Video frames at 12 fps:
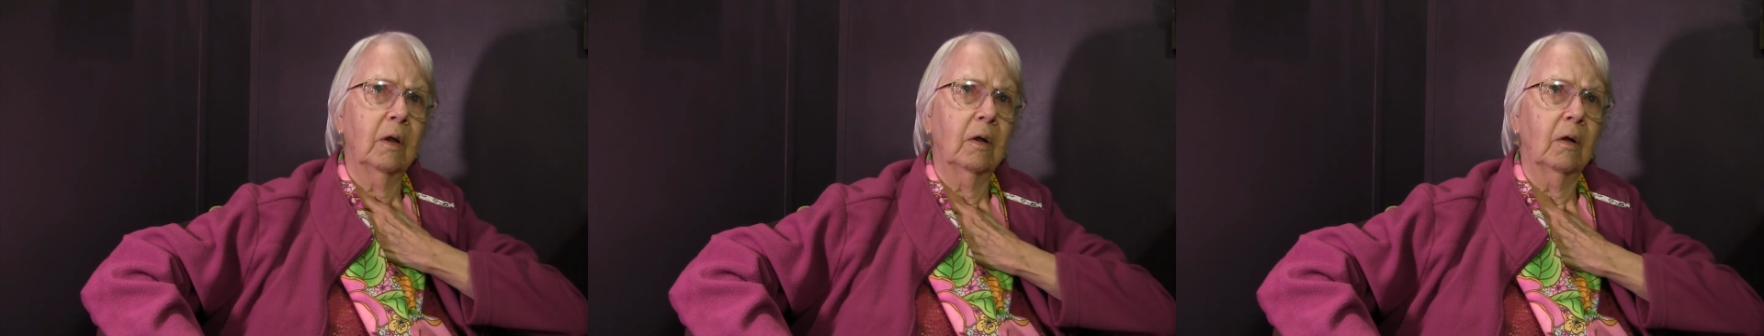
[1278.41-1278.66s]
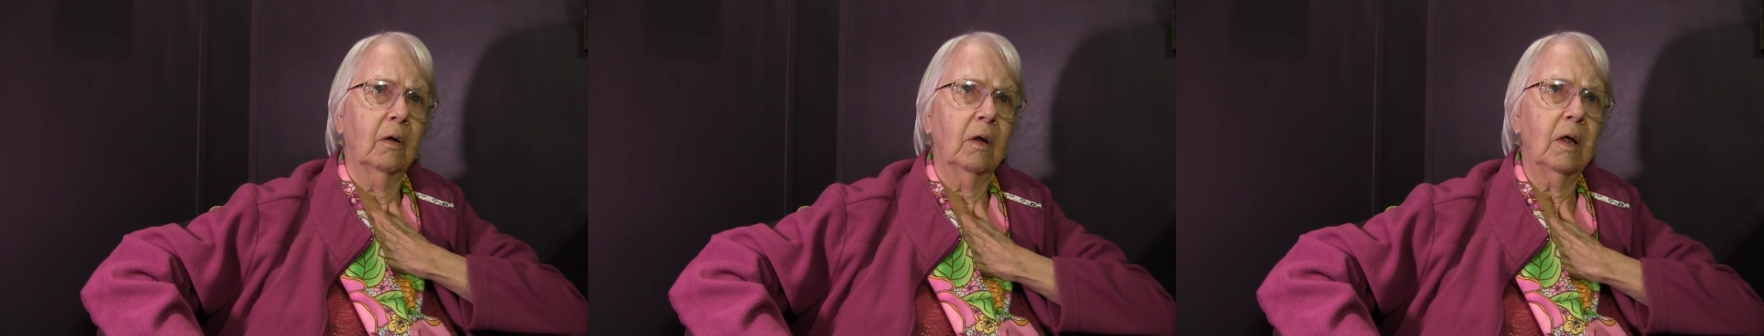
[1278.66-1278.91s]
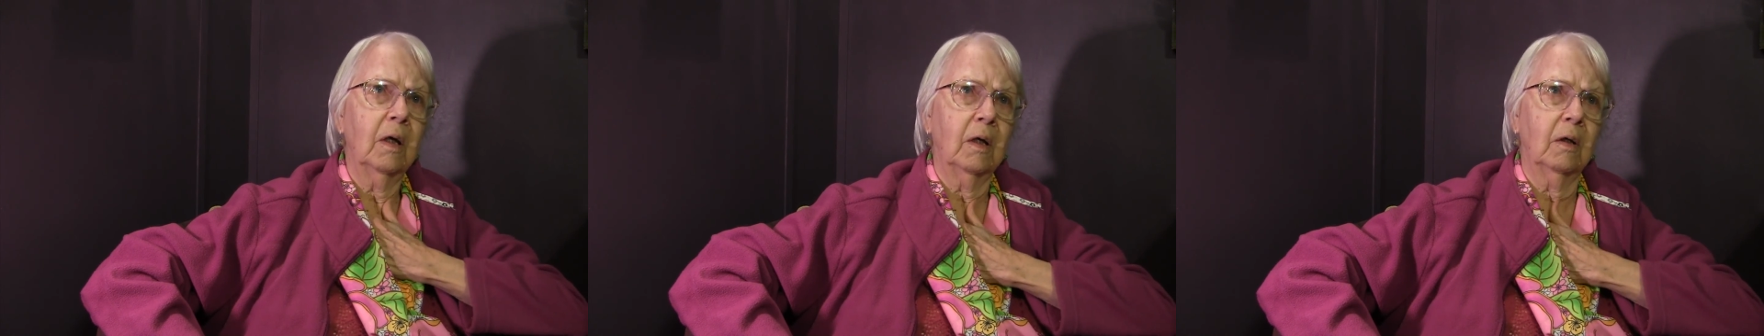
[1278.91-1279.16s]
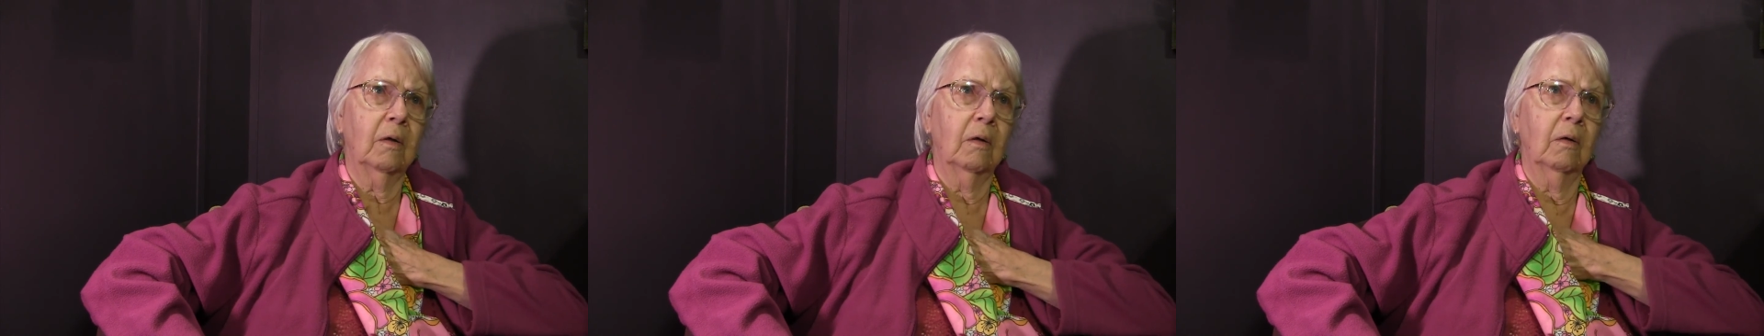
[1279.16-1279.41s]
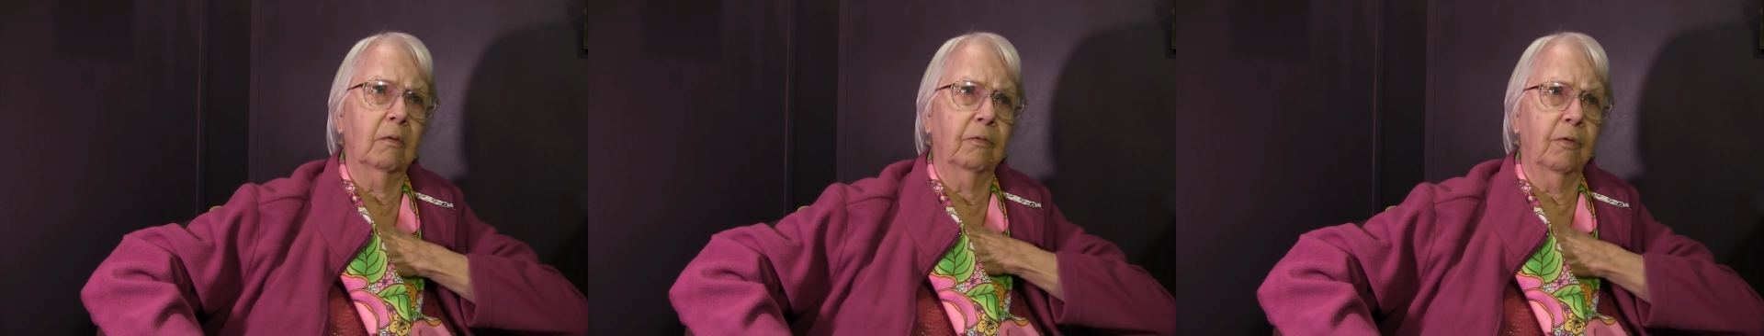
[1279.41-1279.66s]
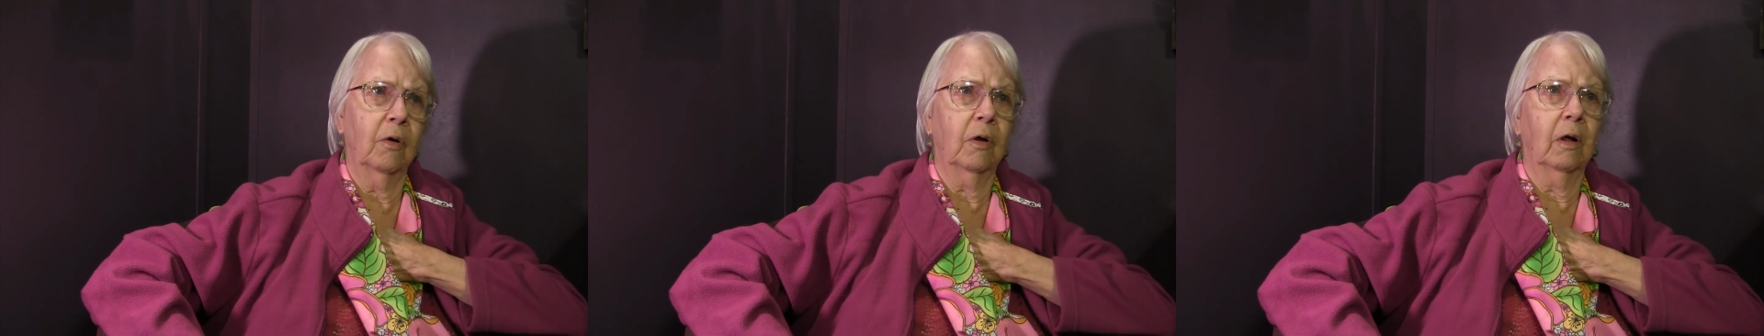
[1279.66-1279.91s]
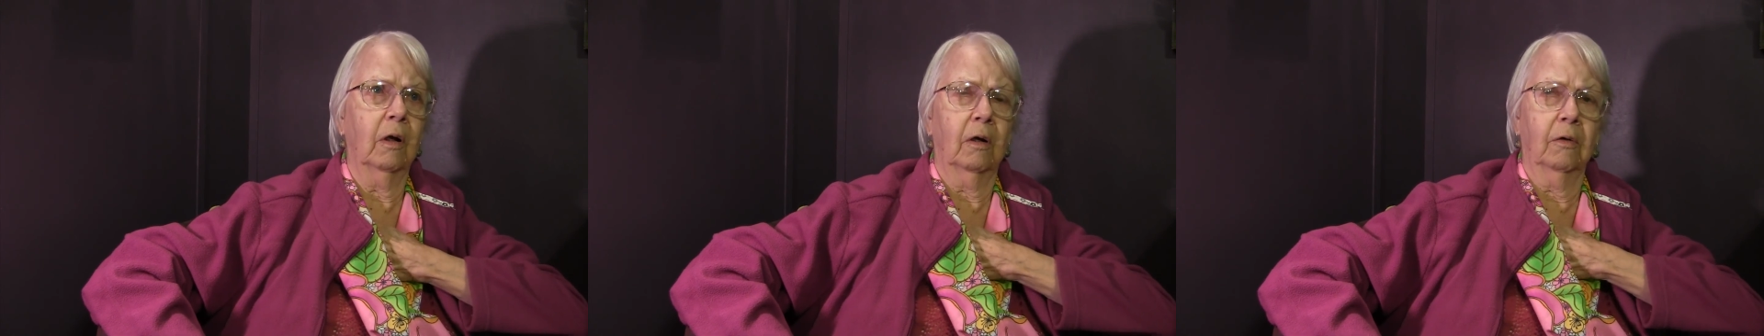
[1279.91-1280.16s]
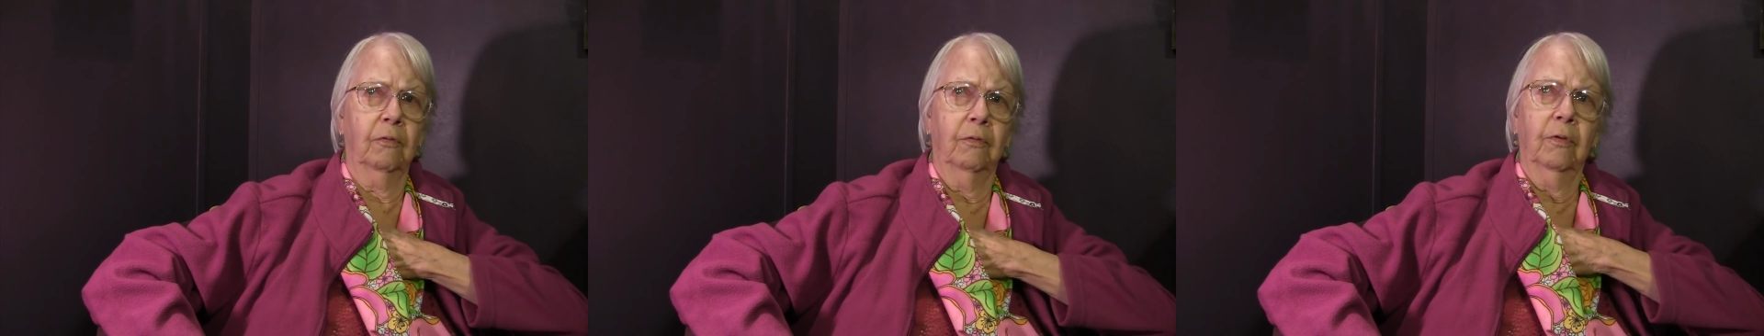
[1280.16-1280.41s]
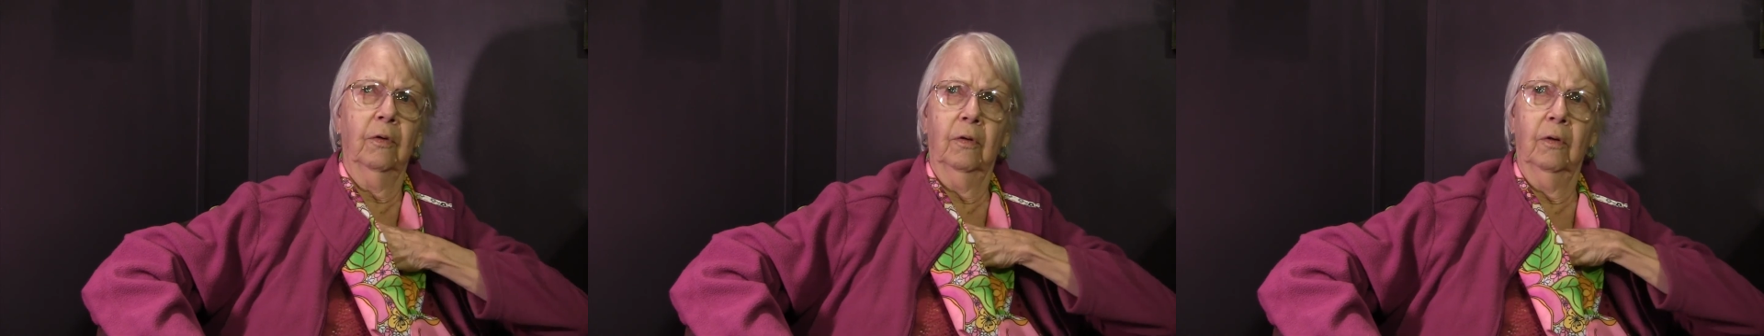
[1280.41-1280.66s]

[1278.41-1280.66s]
that I had a fun life,